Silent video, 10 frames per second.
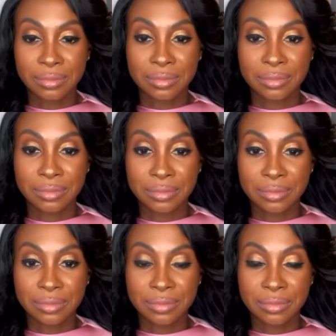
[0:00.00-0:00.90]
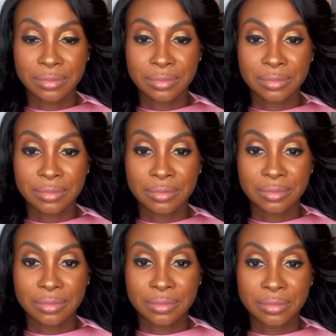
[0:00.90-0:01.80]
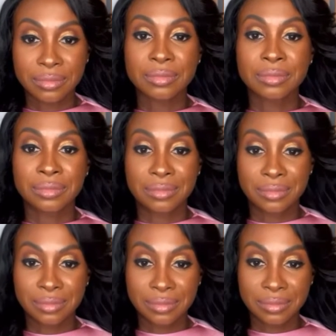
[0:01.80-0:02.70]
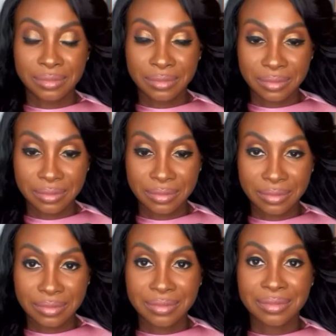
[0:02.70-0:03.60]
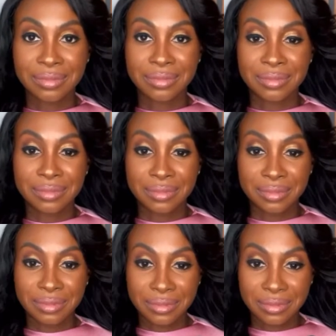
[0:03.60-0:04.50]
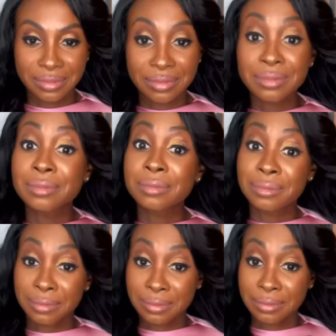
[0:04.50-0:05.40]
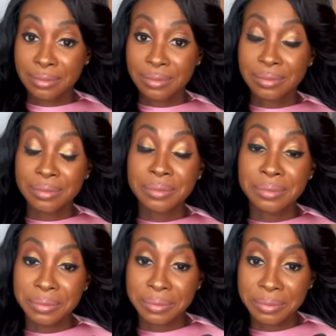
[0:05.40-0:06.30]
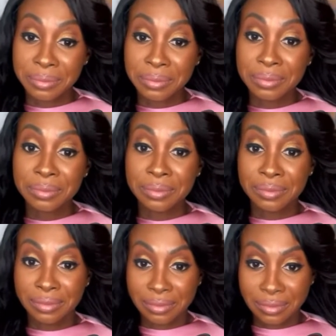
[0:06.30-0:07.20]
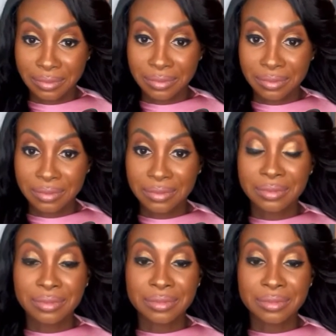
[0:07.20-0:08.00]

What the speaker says: [no speech]